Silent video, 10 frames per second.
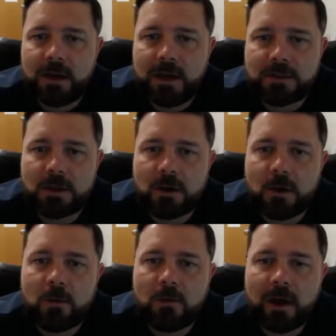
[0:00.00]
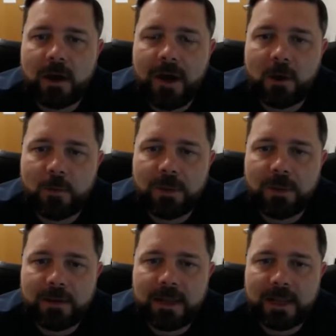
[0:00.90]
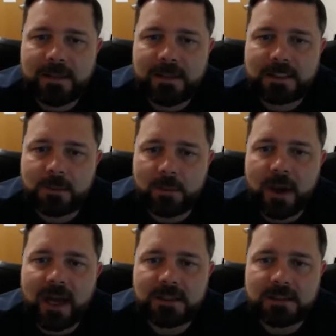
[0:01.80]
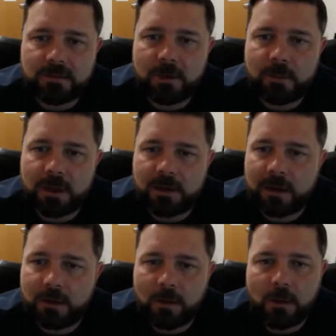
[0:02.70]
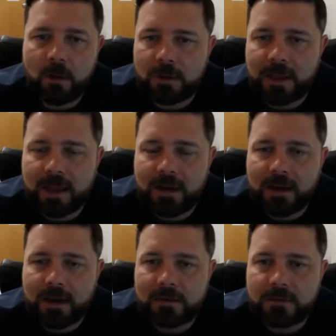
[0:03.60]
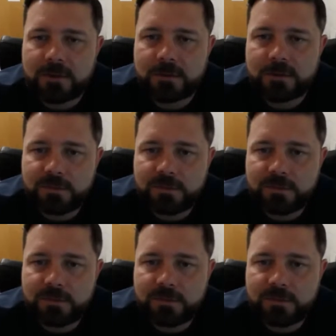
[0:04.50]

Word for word: And so I hope that they take something positive from it and don't only gain negatives.